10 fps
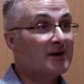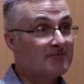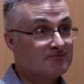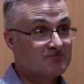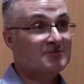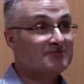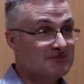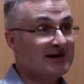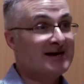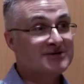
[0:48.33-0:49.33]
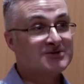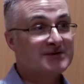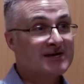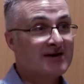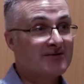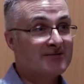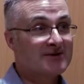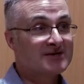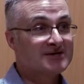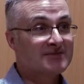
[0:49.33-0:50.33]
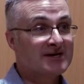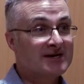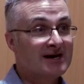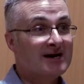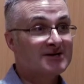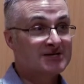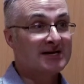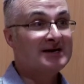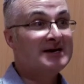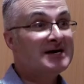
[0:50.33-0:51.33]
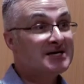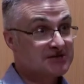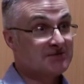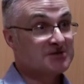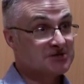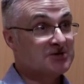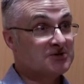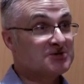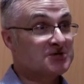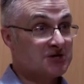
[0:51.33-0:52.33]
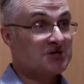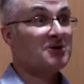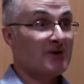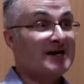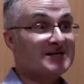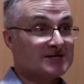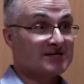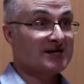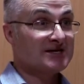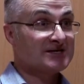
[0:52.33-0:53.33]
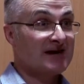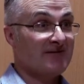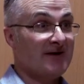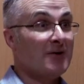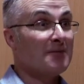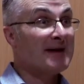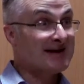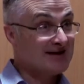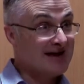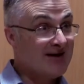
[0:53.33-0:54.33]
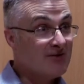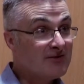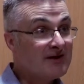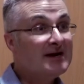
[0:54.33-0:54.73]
A bit later in the year I'm going to be asking some of the students to curate a science cafe on mental health.